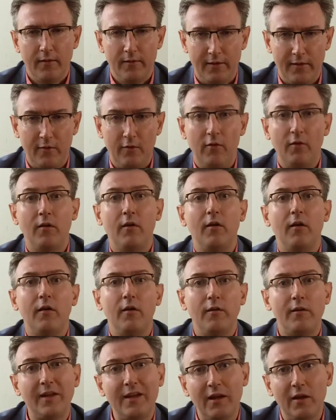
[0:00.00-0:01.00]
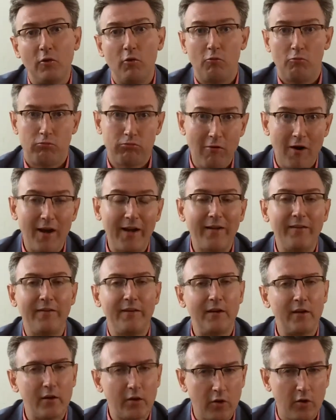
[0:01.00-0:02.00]
that the
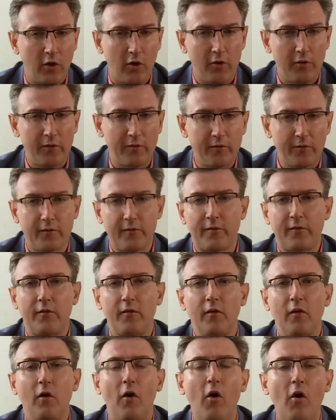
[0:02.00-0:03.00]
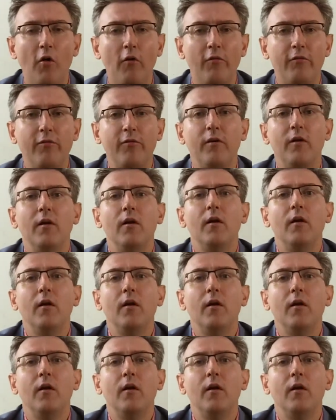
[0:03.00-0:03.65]
rising costs of